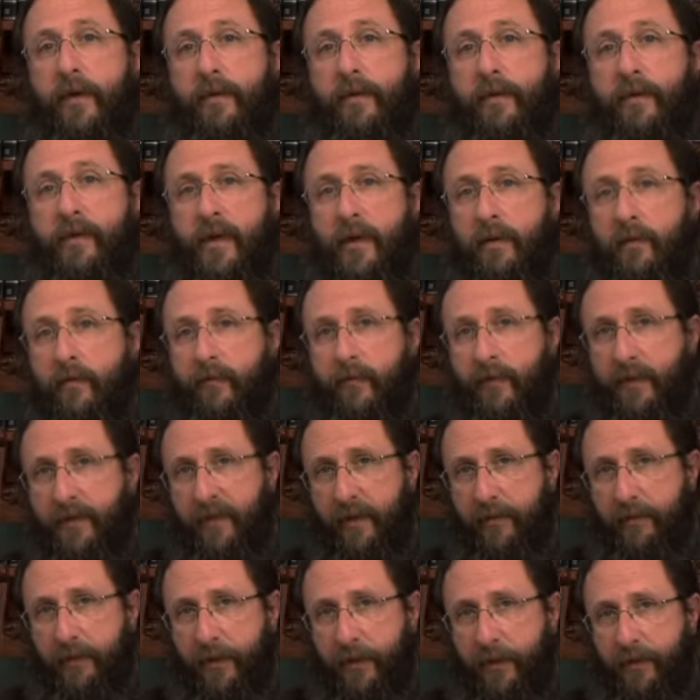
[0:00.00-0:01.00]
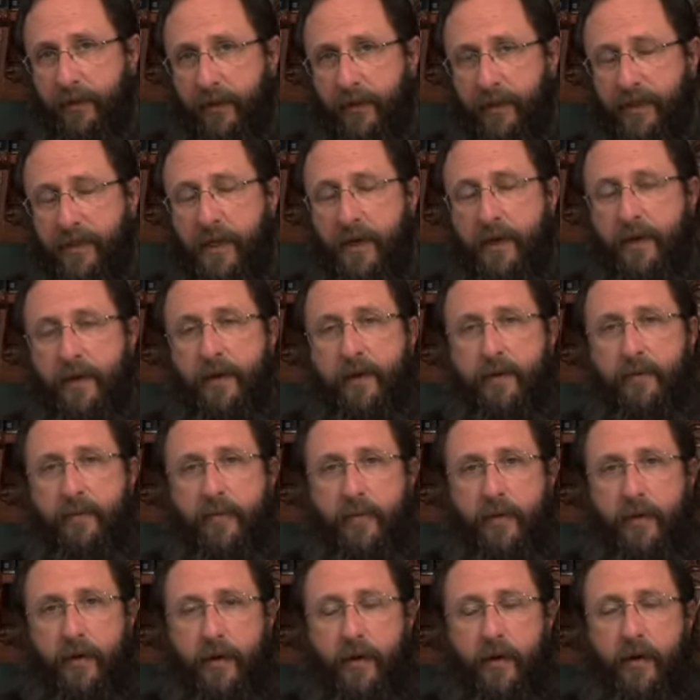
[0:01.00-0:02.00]
the time of redemption, the time
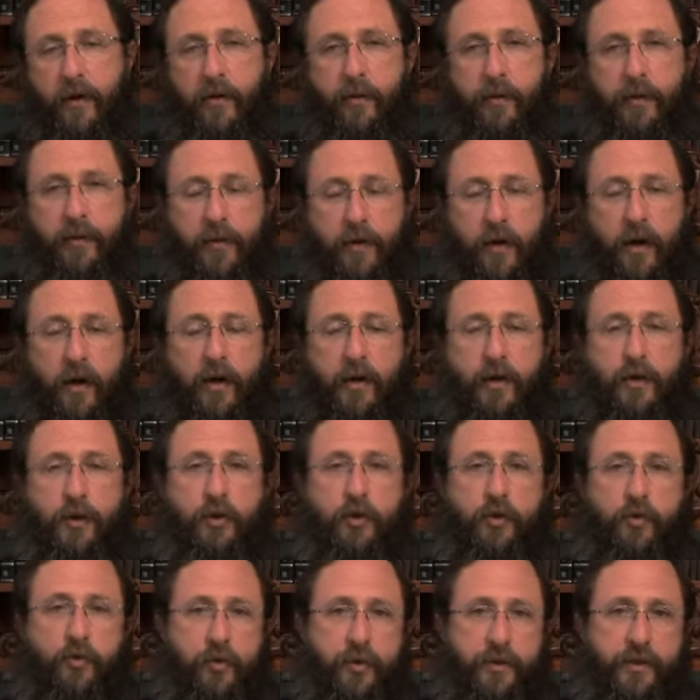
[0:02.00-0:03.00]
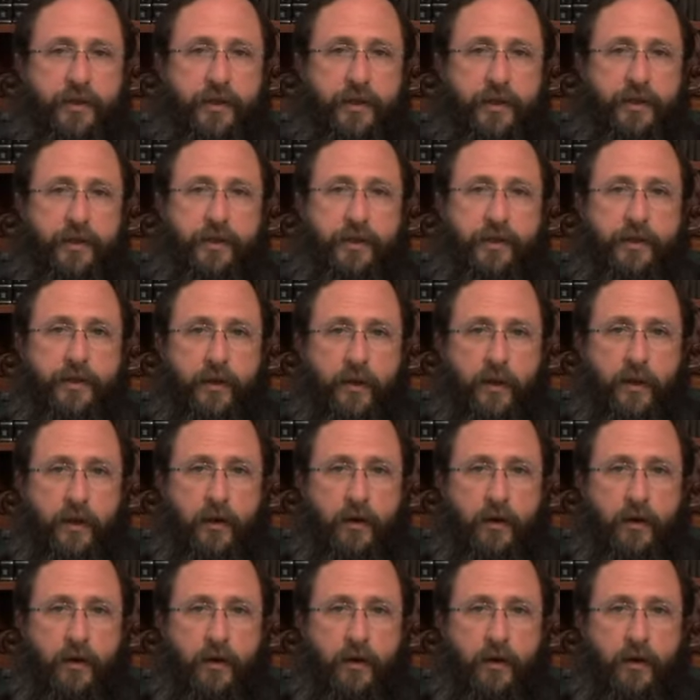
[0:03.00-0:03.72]
when God assures us